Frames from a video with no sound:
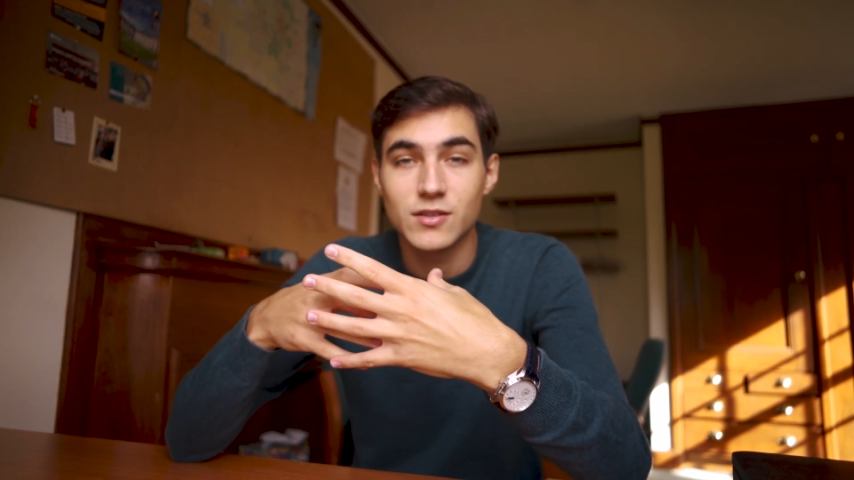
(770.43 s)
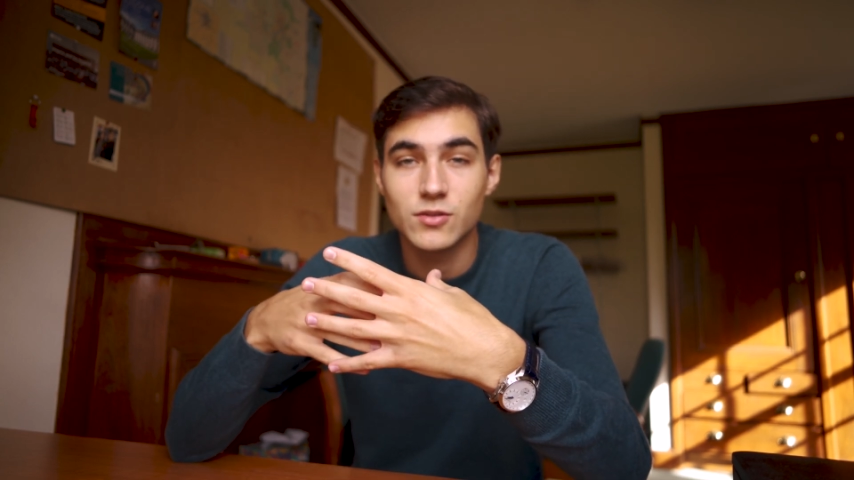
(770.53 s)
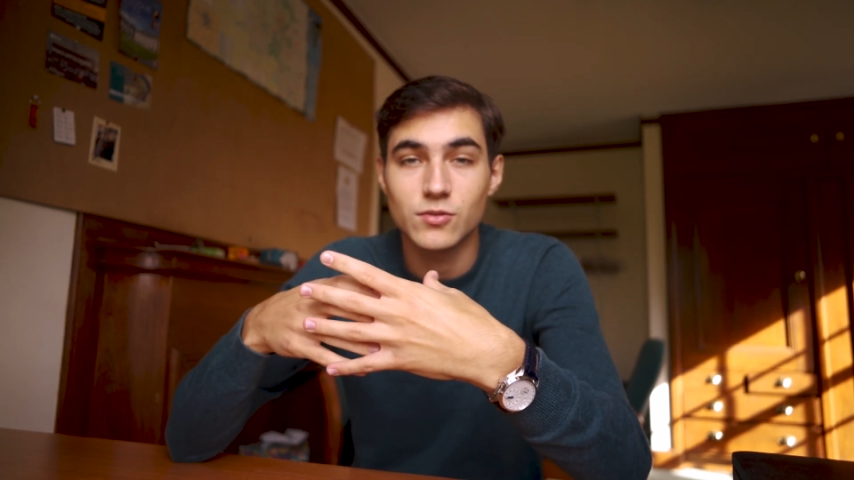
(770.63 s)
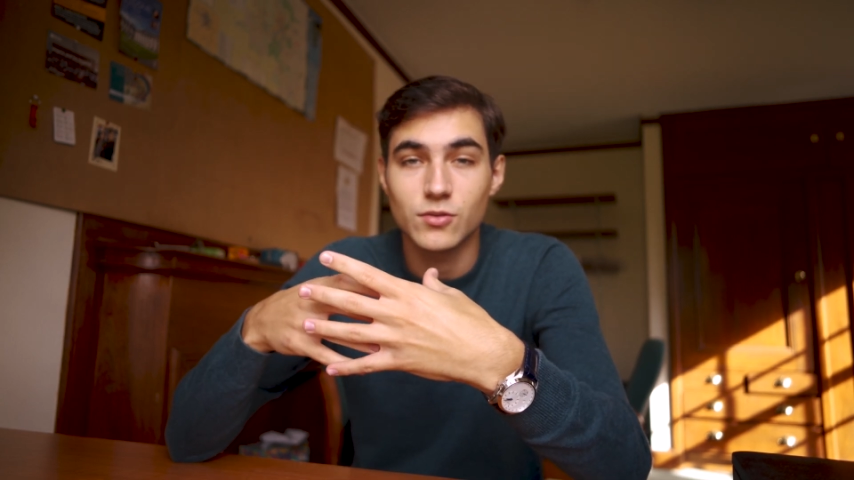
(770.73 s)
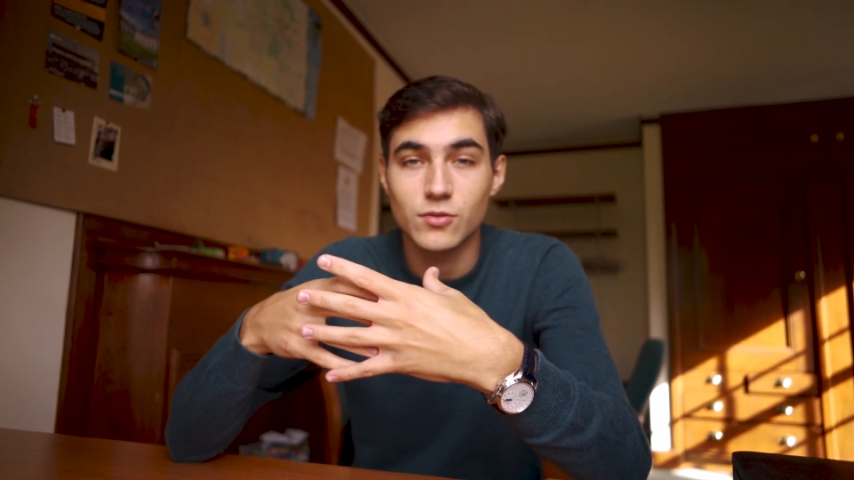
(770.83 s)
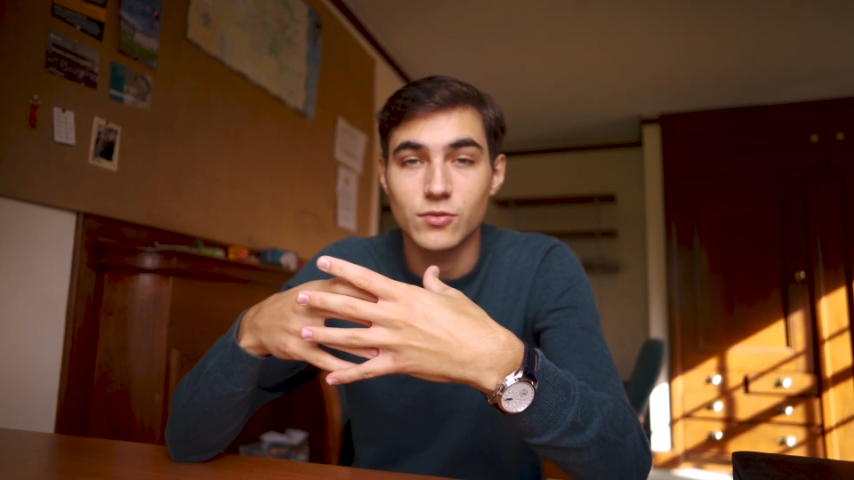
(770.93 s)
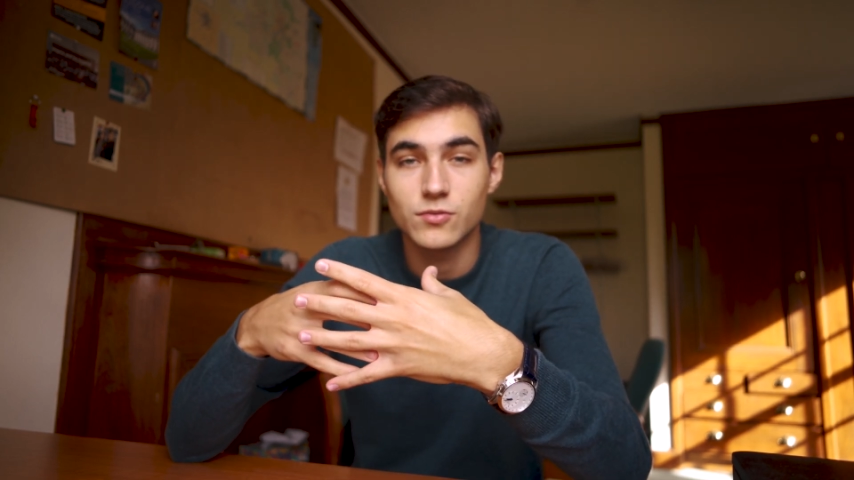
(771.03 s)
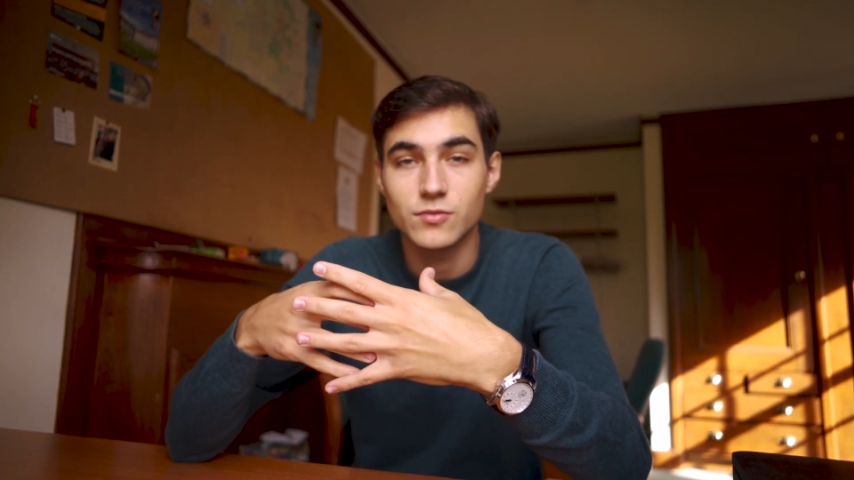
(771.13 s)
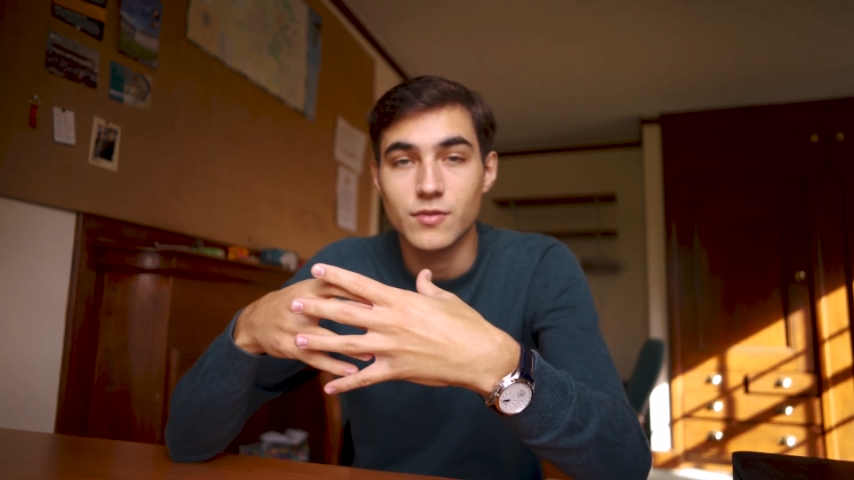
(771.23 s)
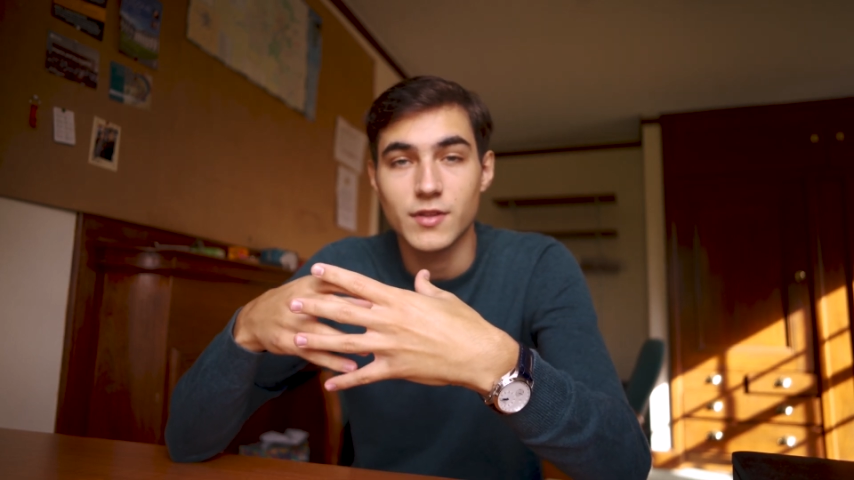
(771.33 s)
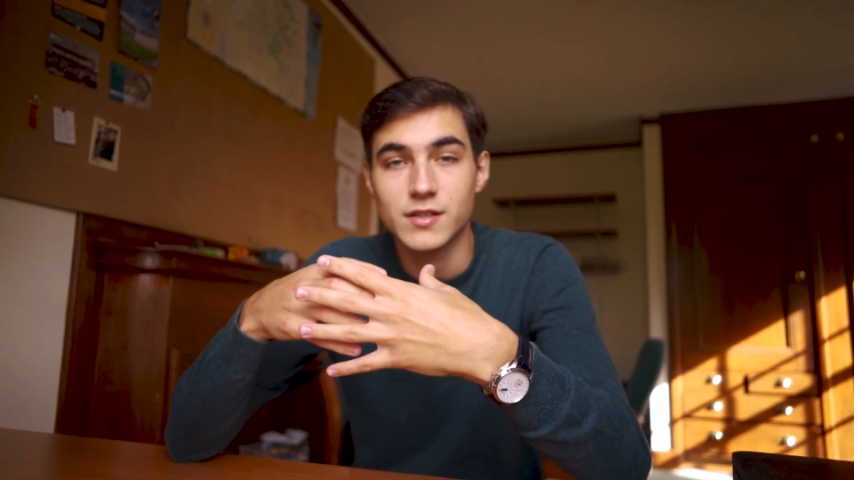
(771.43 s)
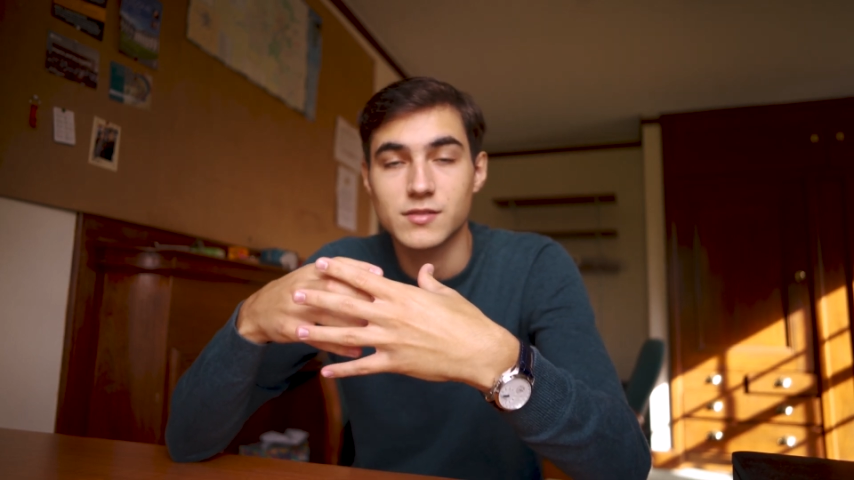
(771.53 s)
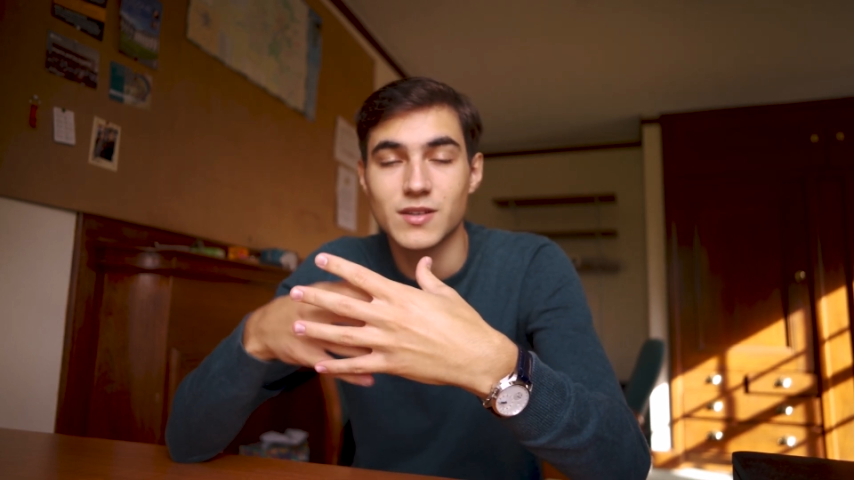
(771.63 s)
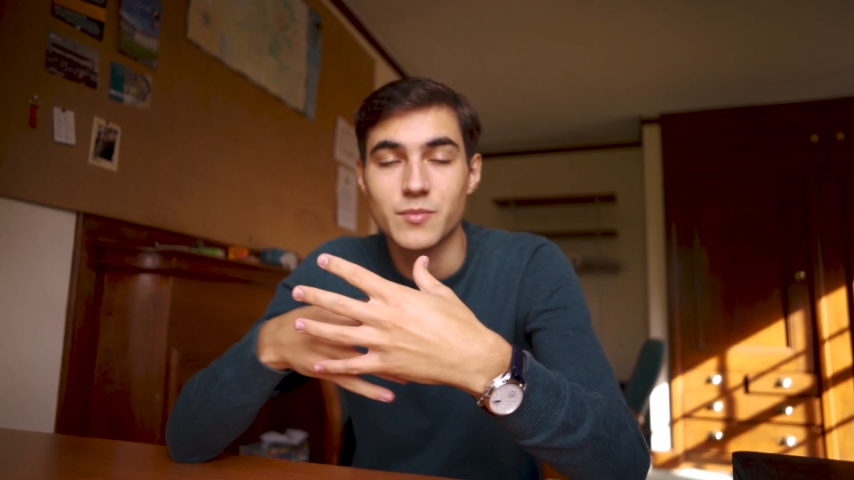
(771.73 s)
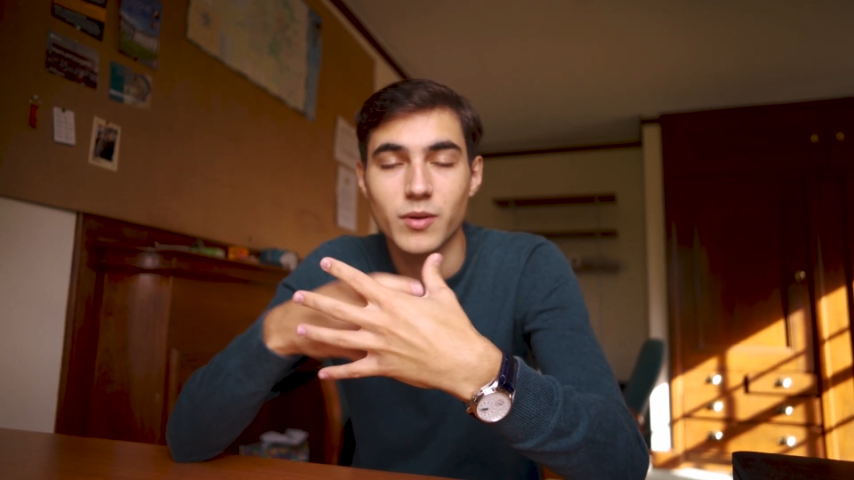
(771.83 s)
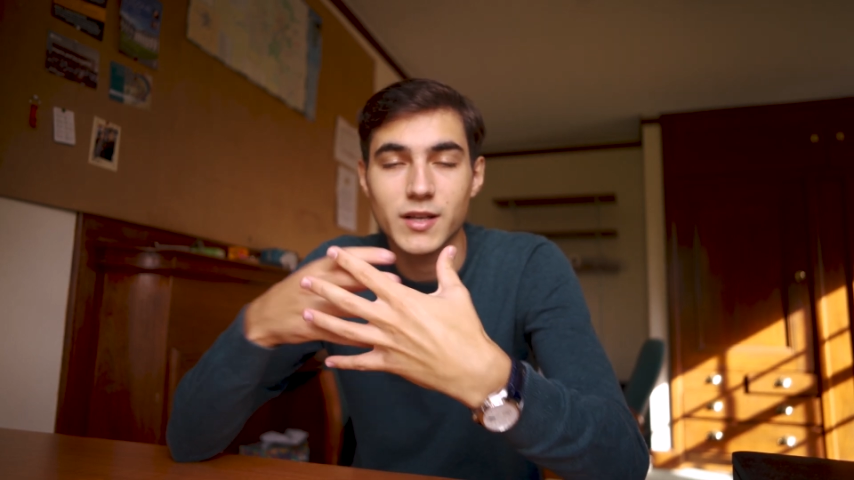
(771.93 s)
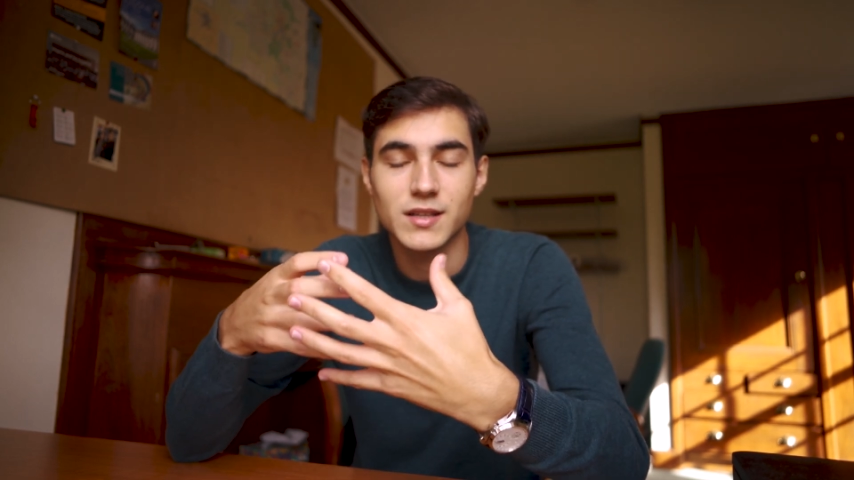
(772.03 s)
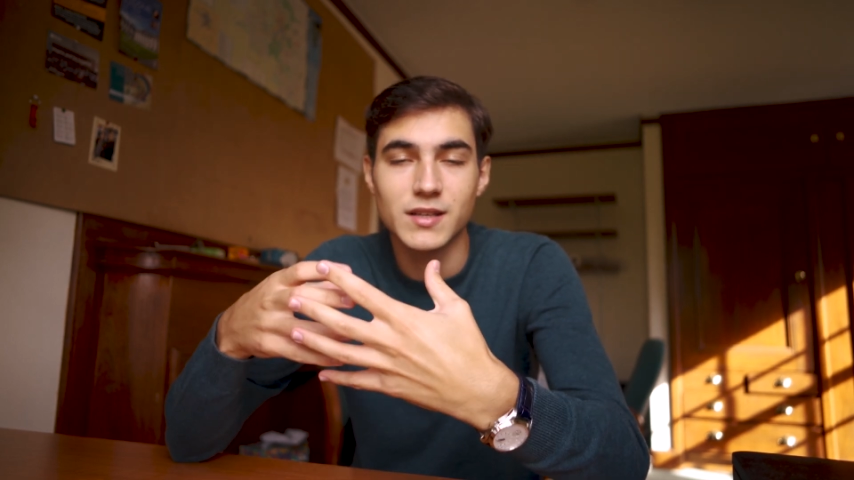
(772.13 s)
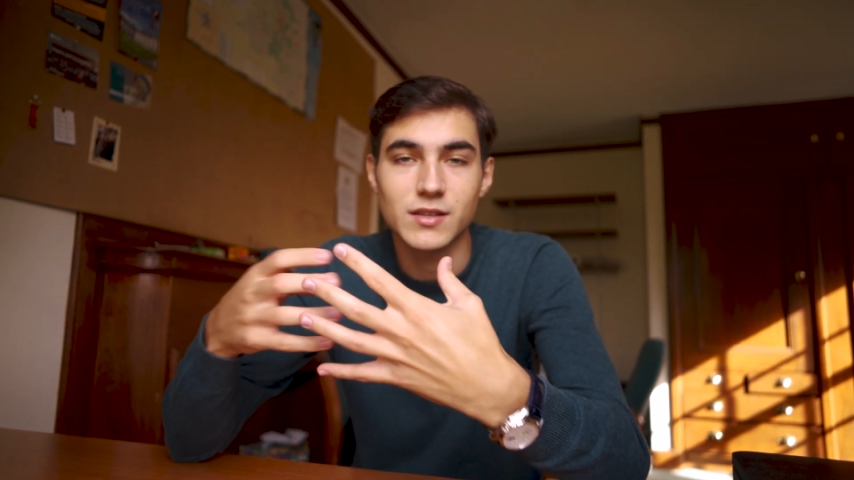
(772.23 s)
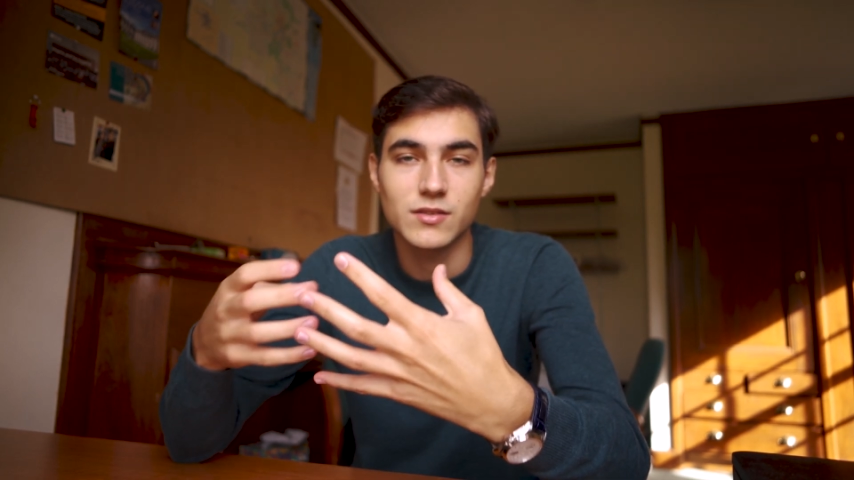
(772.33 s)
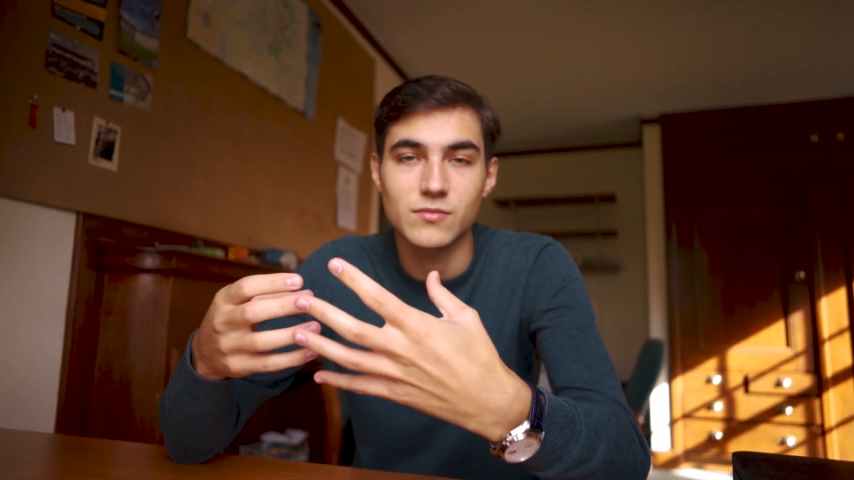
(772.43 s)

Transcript: to thus completely